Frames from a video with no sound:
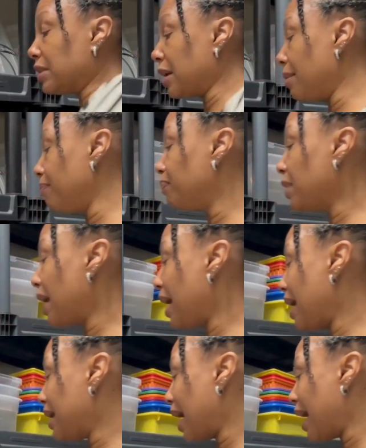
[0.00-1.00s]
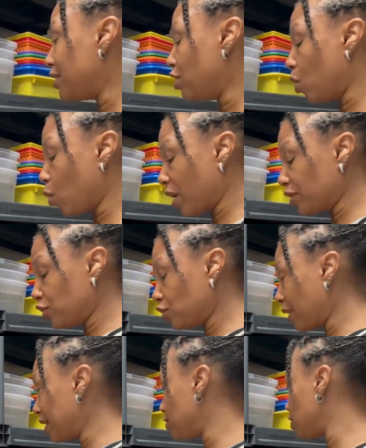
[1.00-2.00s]
them and I know where
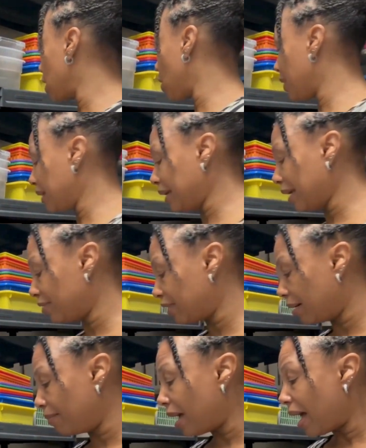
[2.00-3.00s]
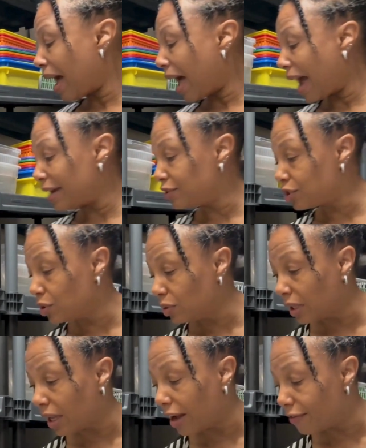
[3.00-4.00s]
straight to go and get them. I do
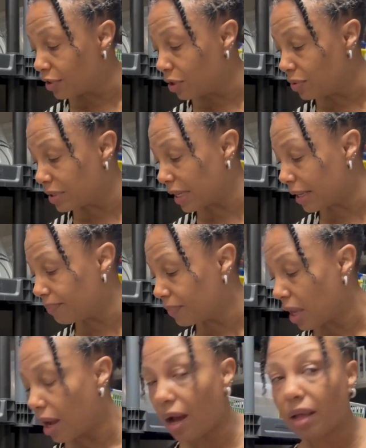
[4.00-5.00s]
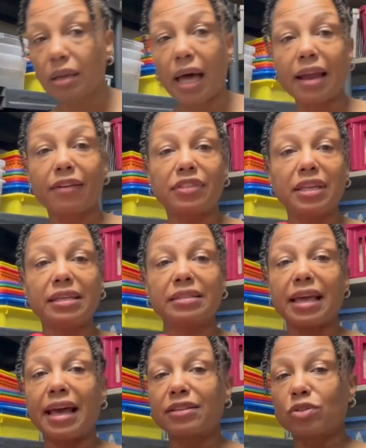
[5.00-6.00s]
love using a lot of these
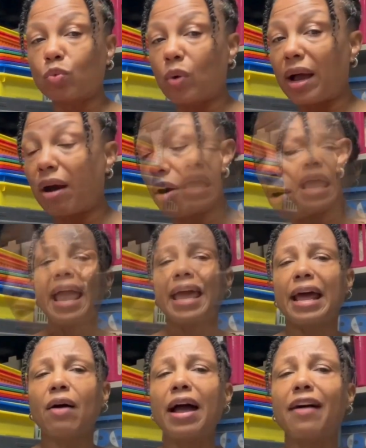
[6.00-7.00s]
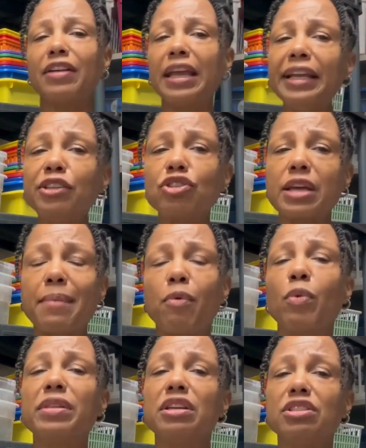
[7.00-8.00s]
as well, and I'll have each table
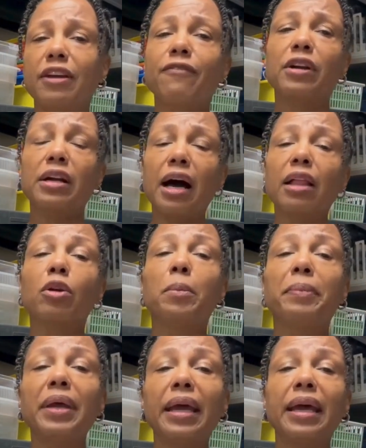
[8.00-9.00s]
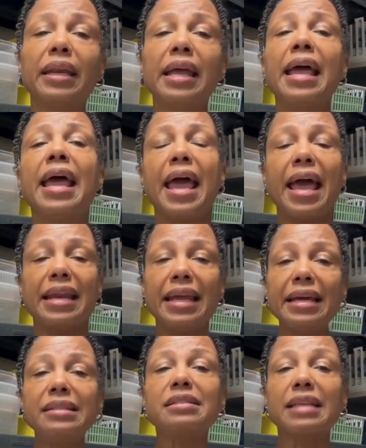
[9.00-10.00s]
with a different color bin, and
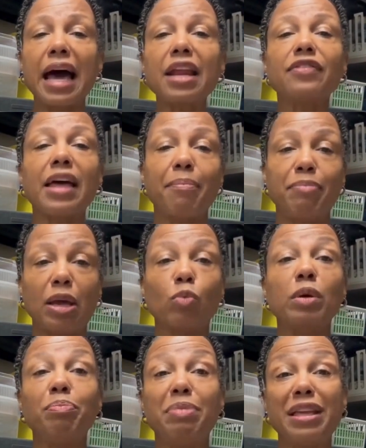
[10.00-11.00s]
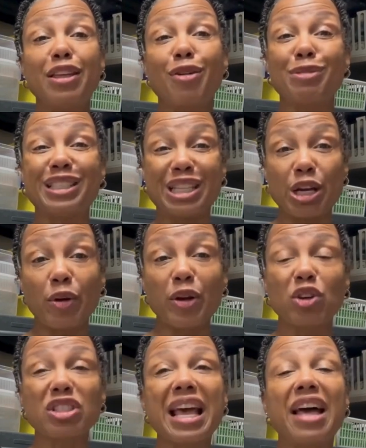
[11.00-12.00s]
inside of that bin would be their
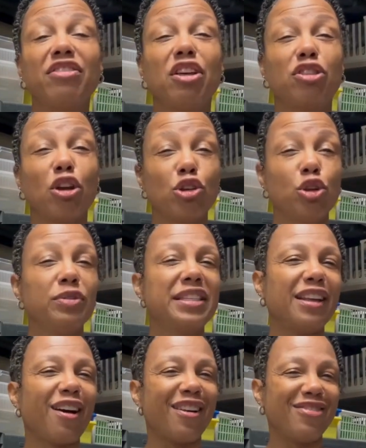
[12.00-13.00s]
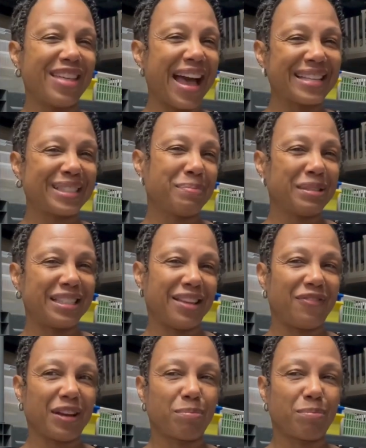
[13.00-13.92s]
materials that they're using on that specific